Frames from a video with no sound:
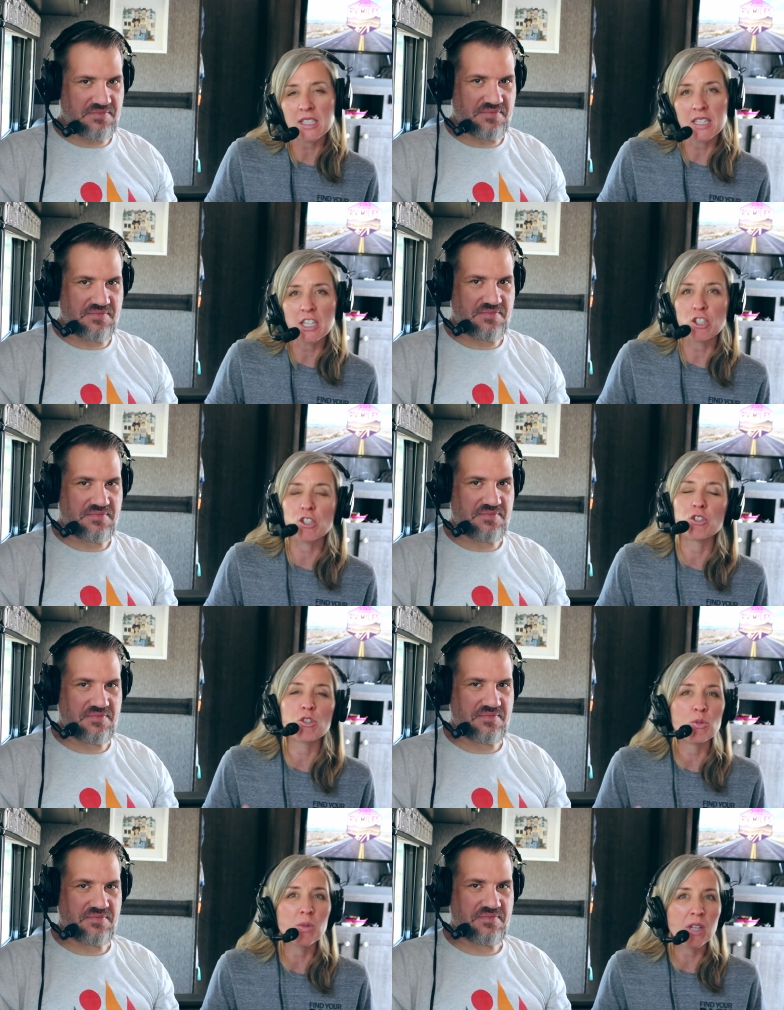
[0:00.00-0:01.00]
Speaker 1: destinations
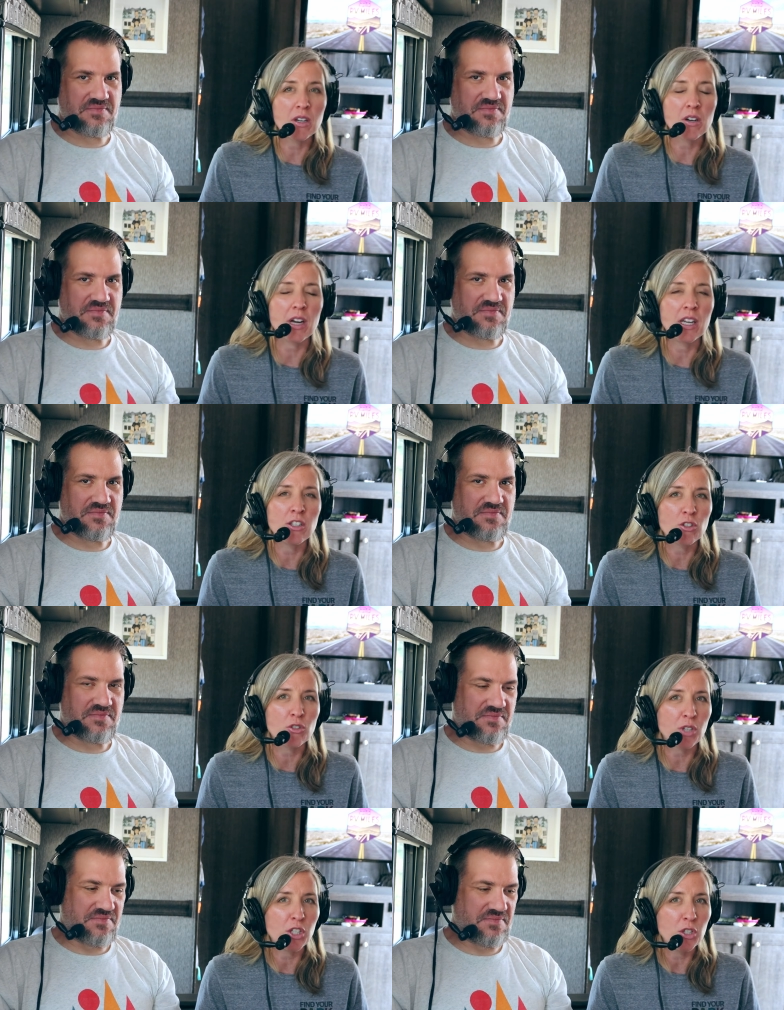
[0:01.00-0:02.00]
to gear,
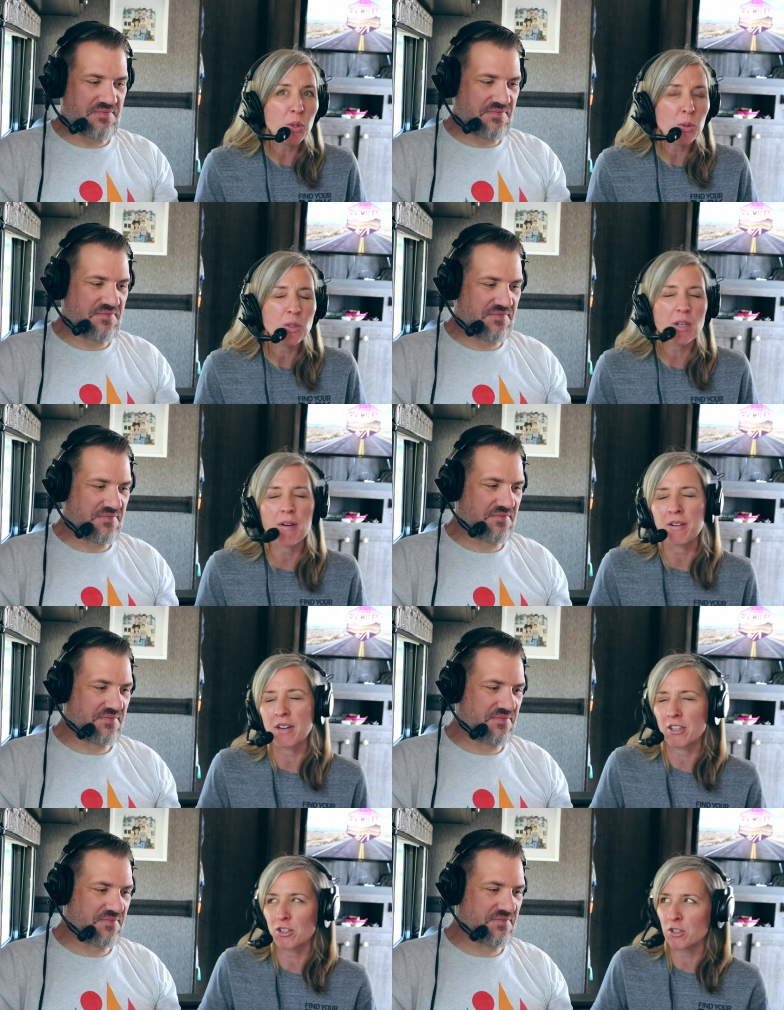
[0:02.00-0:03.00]
industry news, our
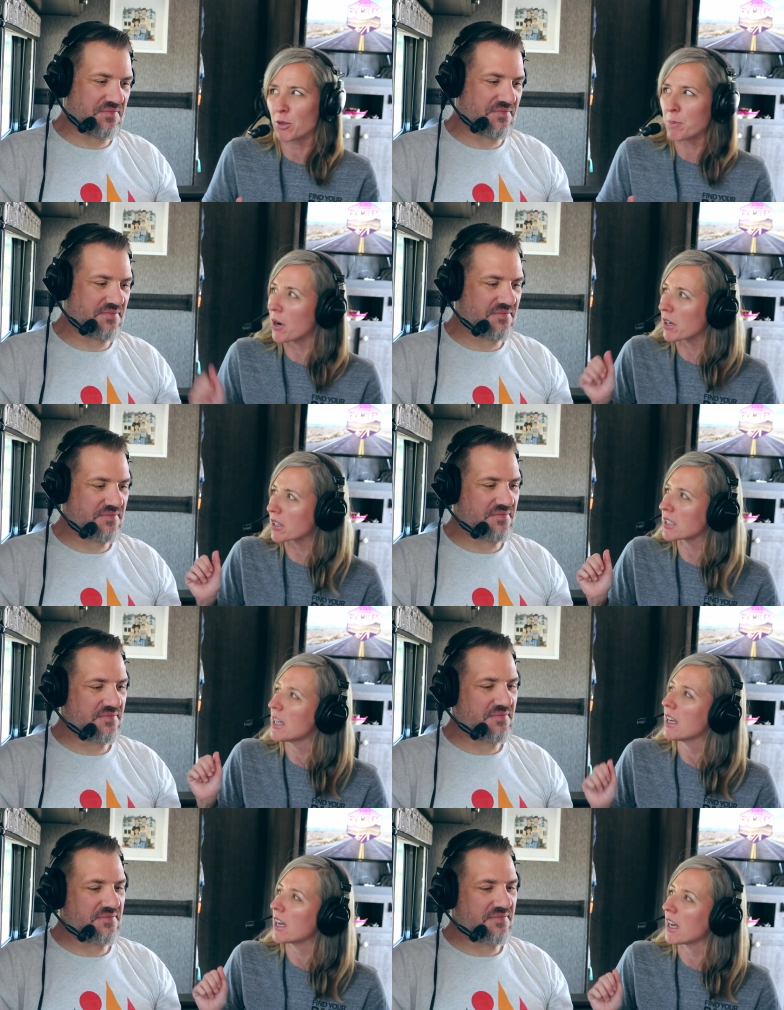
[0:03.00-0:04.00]
national parks,
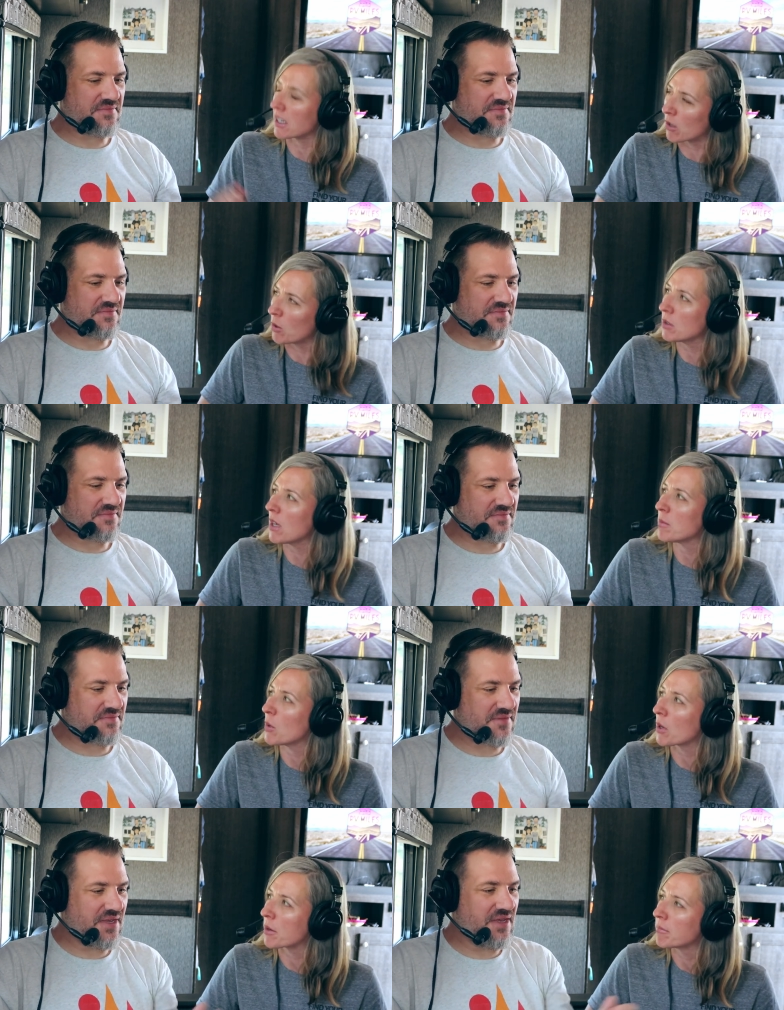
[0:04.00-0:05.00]
and a whole lot
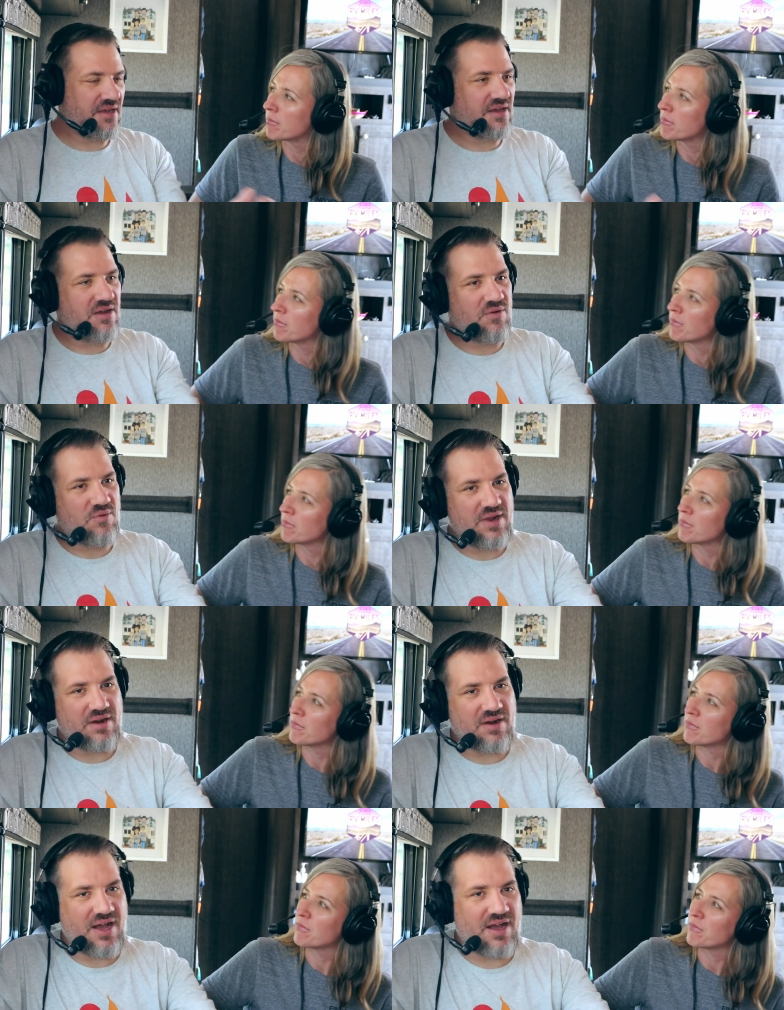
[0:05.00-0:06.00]
more.
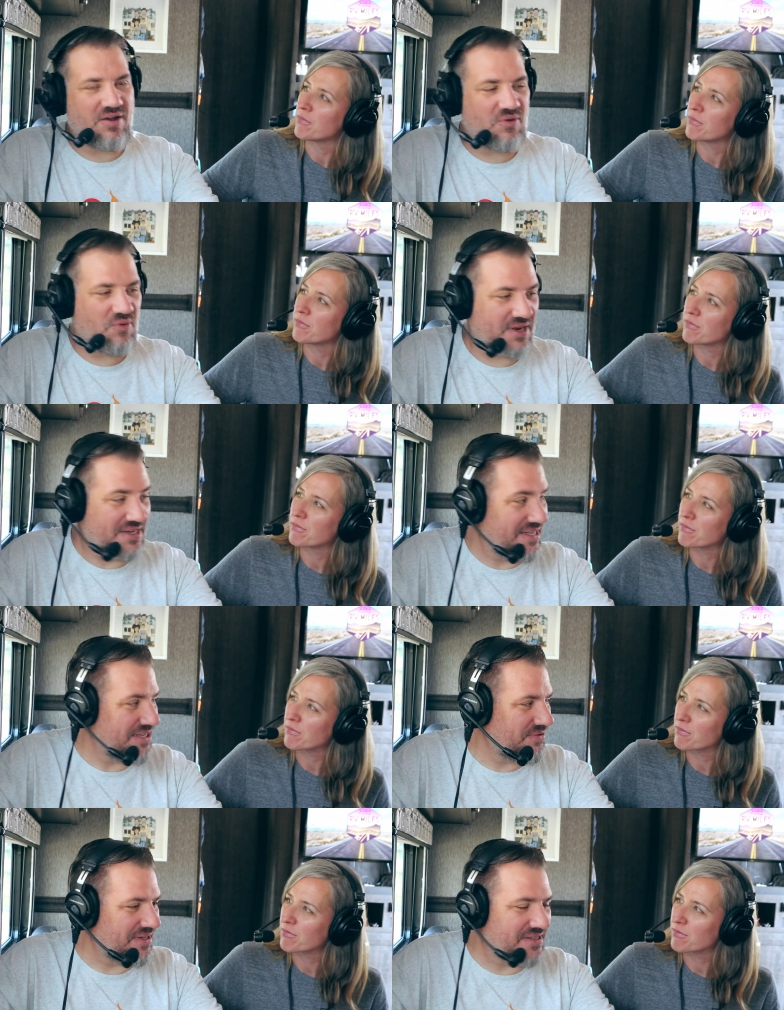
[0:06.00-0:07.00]
Speaker 2: We're uh, we're
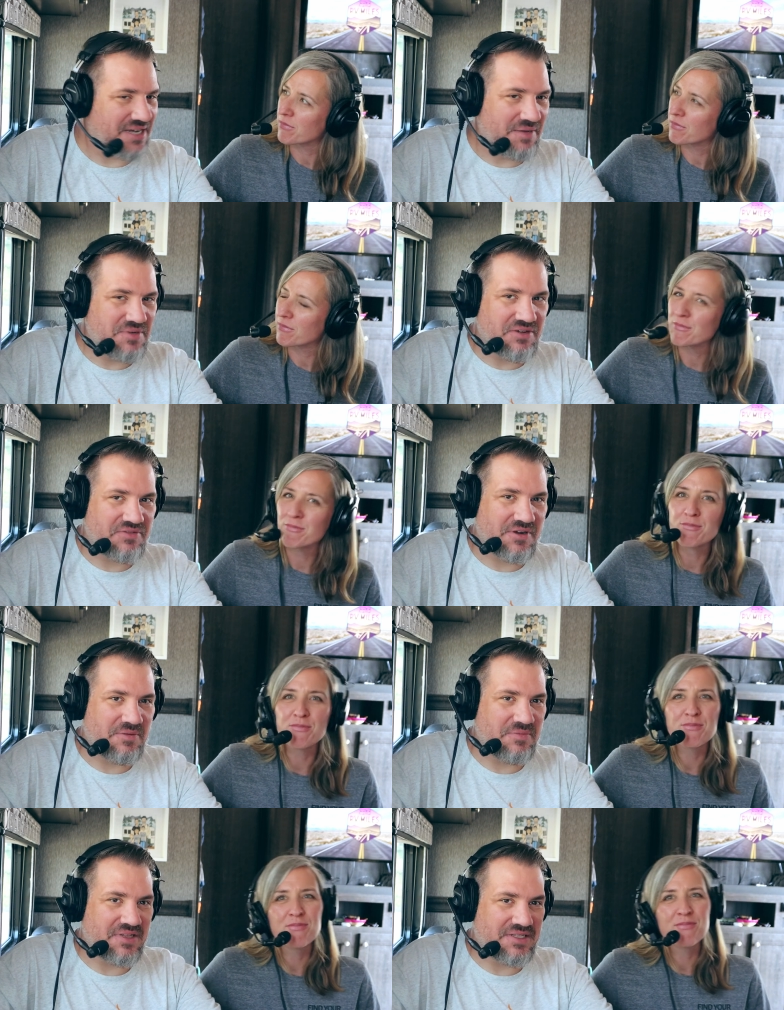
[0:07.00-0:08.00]
continuing to come to you
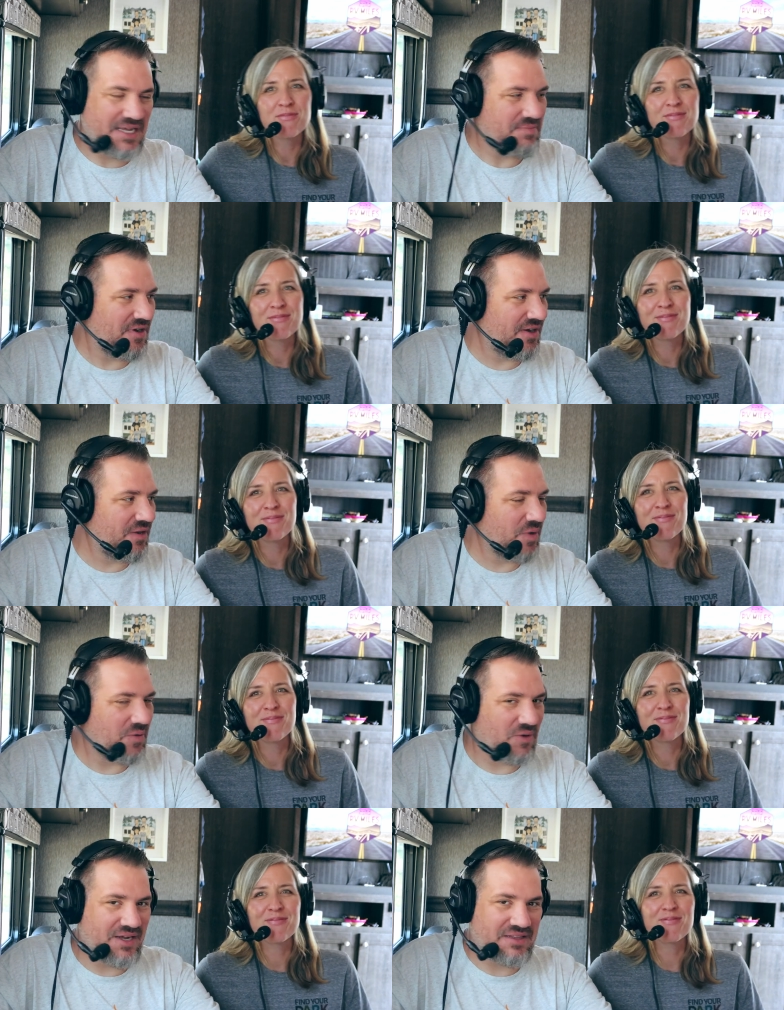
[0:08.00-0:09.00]
from the same area we
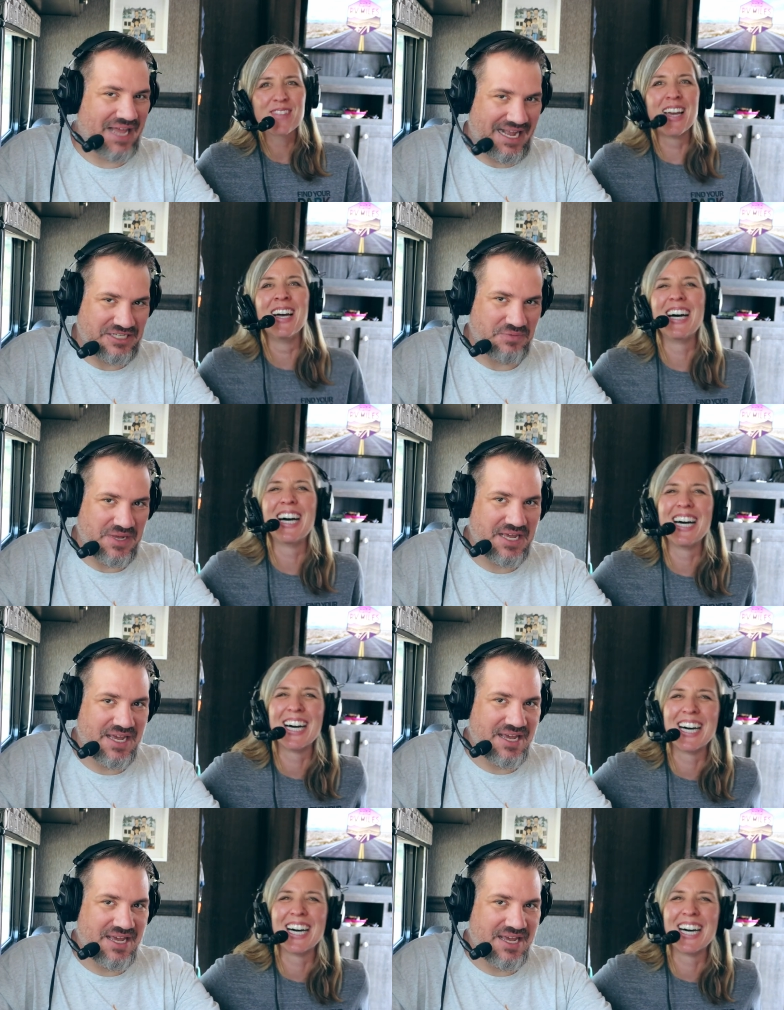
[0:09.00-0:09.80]
were at last week.